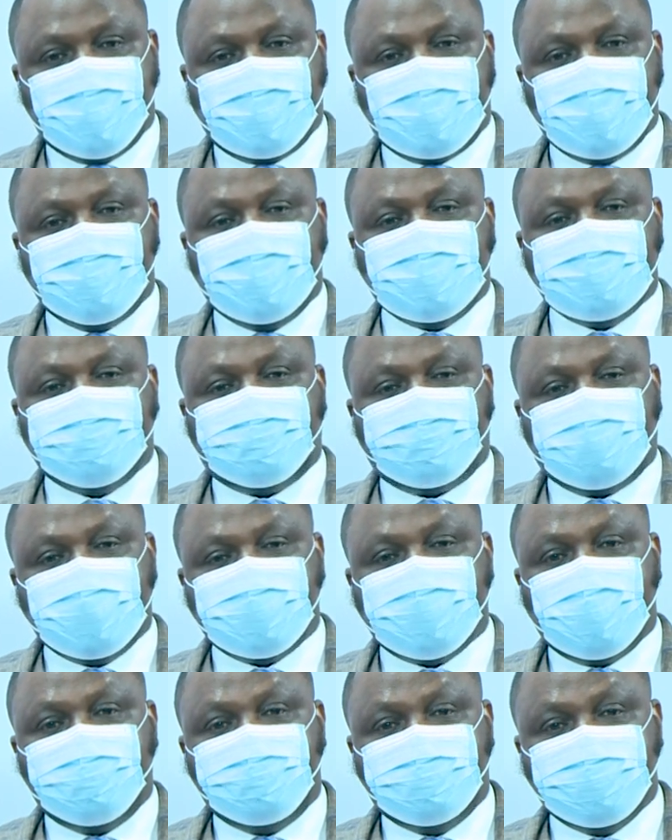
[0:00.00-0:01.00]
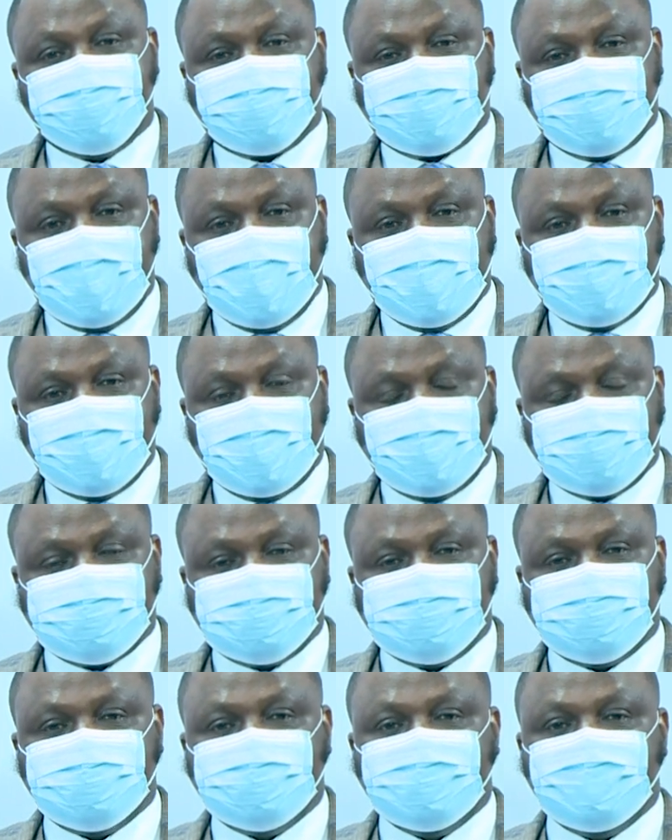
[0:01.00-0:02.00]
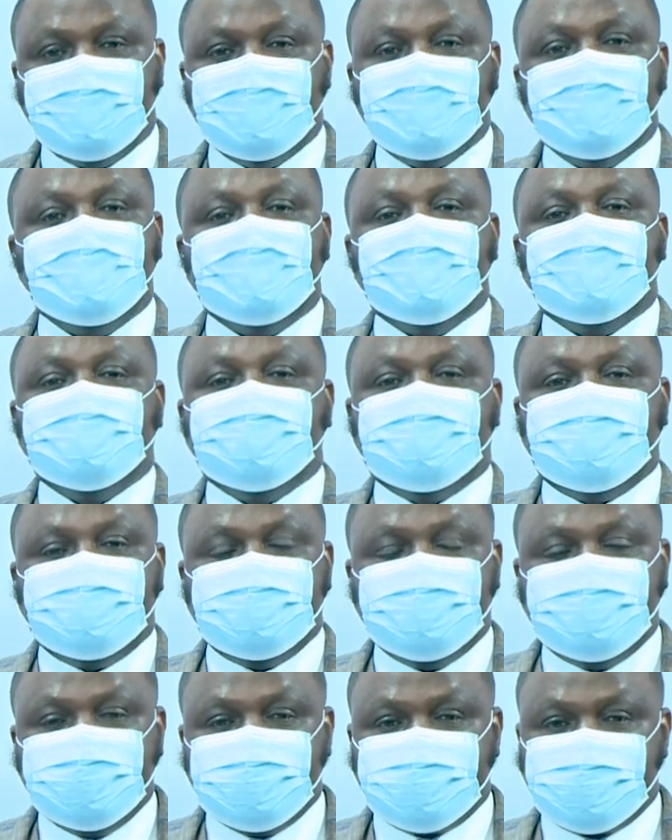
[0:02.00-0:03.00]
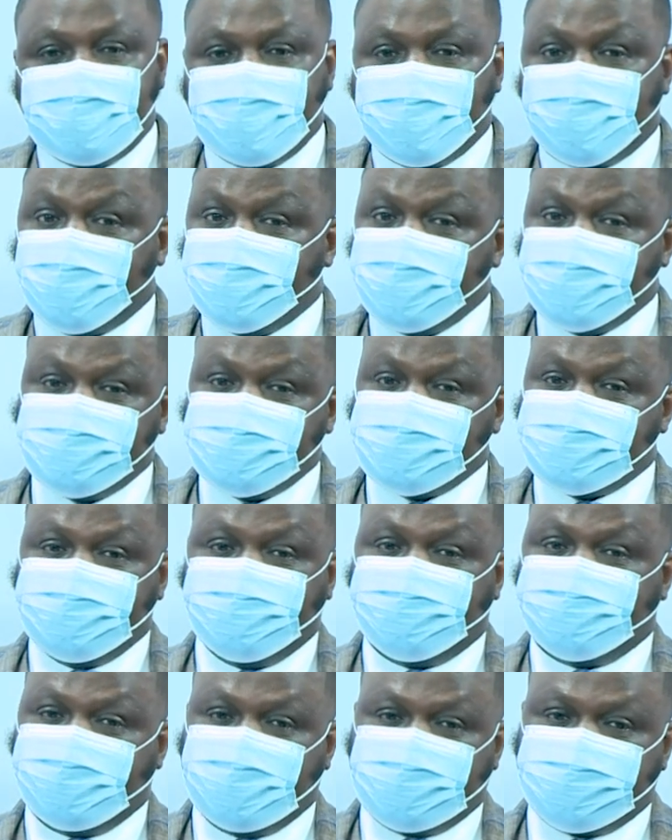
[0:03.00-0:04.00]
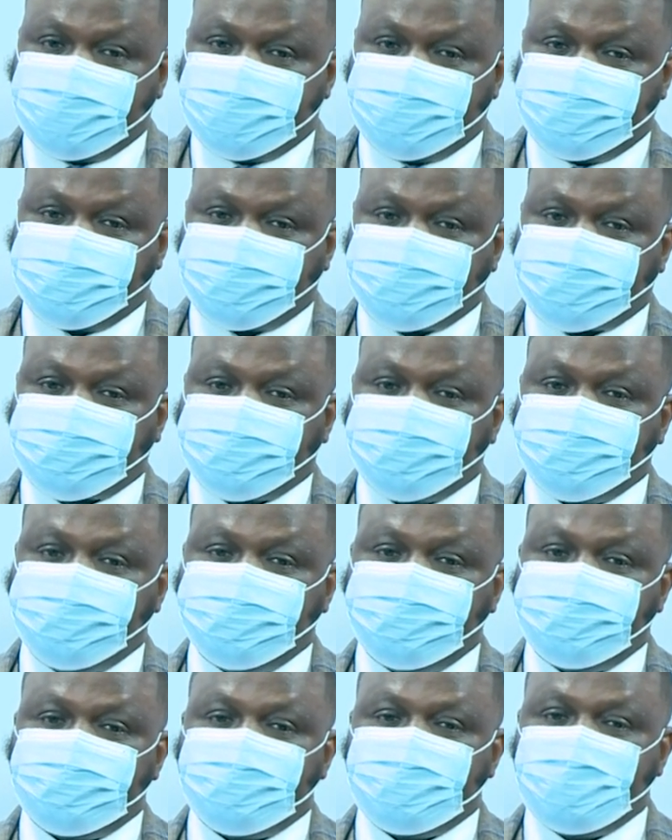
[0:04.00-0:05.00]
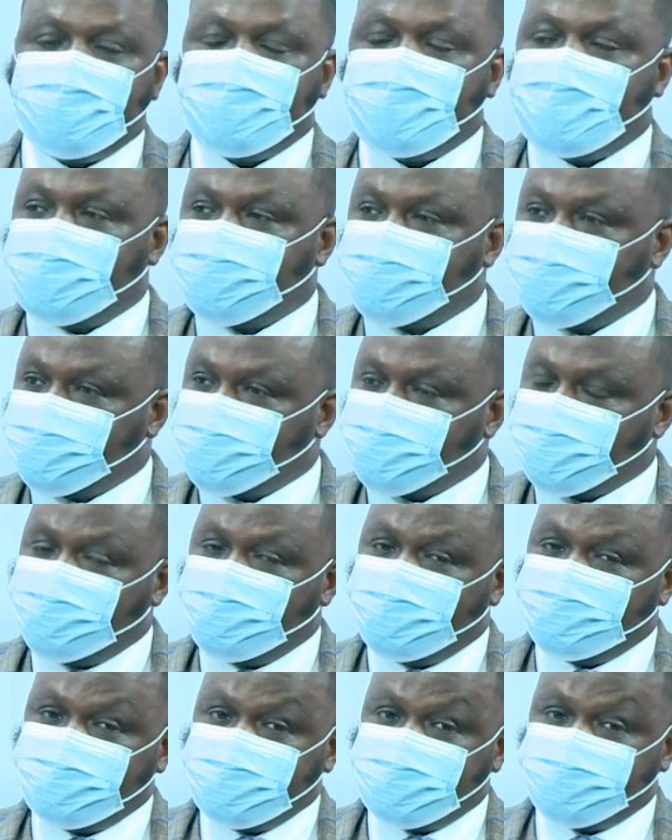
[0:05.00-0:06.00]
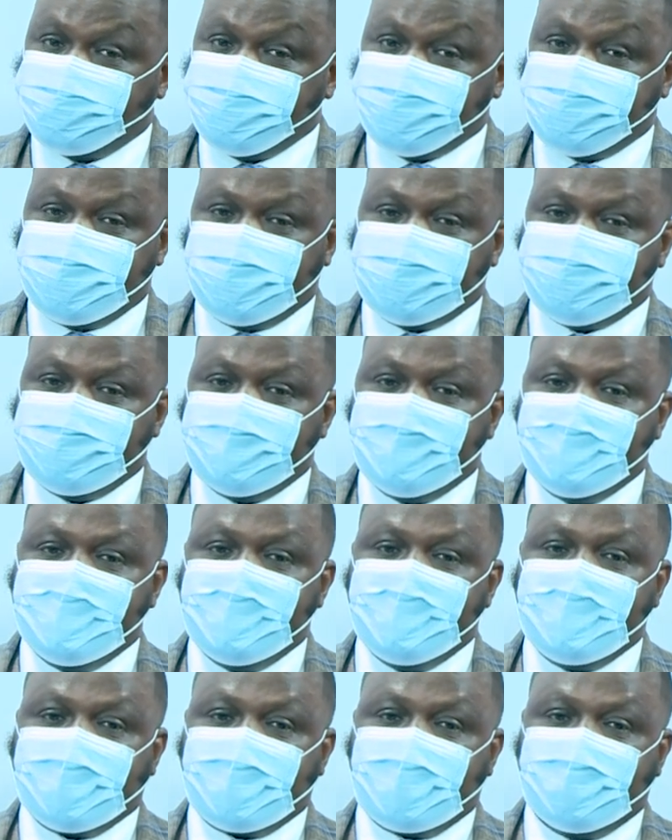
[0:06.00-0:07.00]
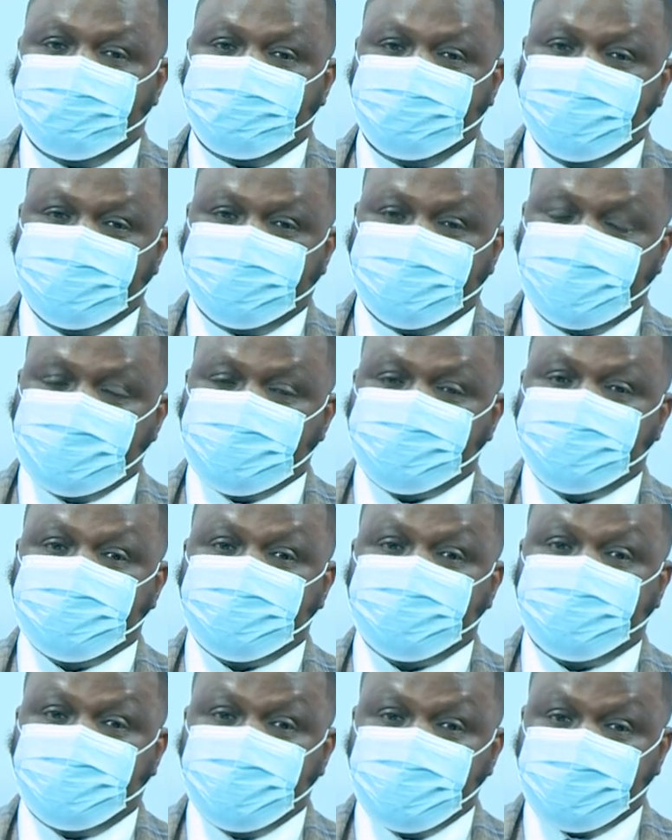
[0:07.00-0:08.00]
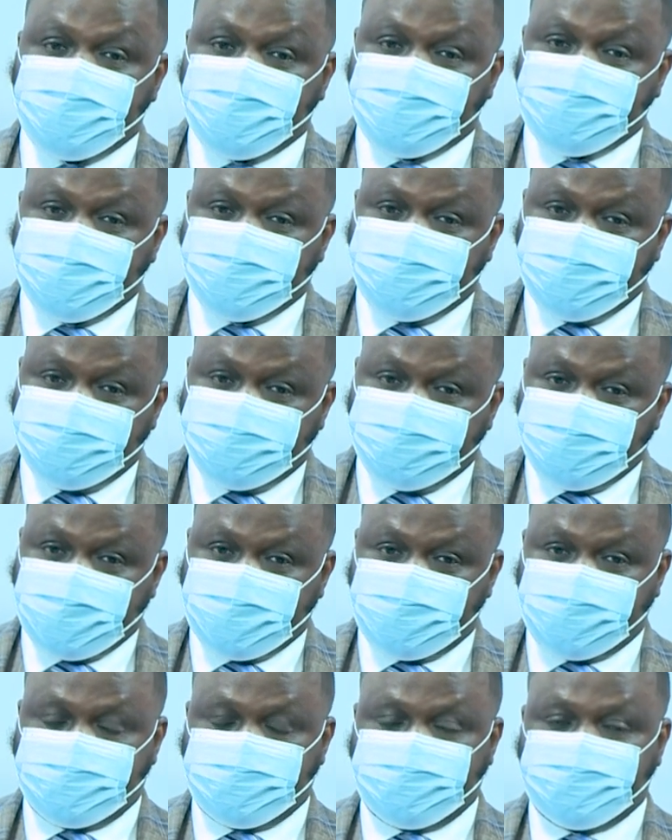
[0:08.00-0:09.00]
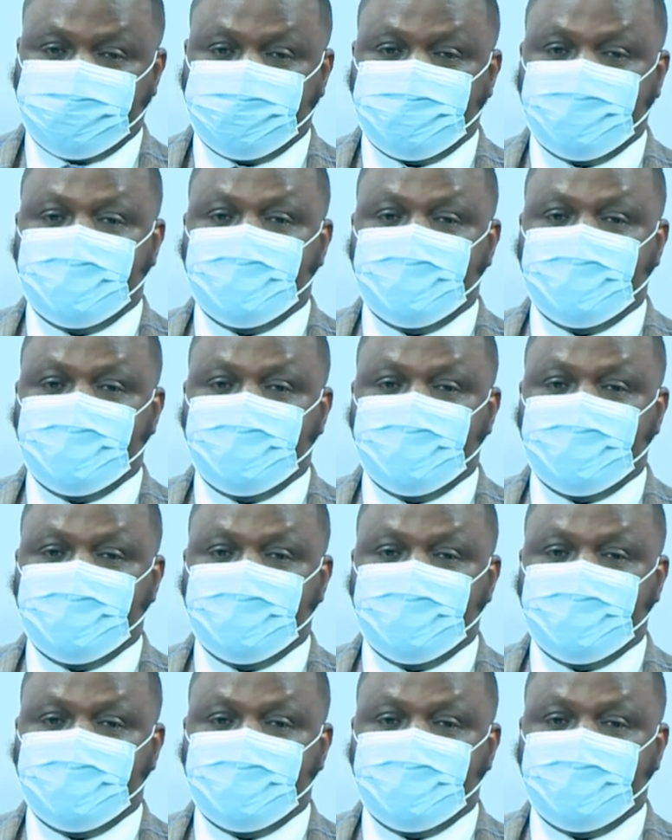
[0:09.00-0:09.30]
Okay, when the pressure builds like that, this encourages infection. And so some of these patients can prevent with features of infection.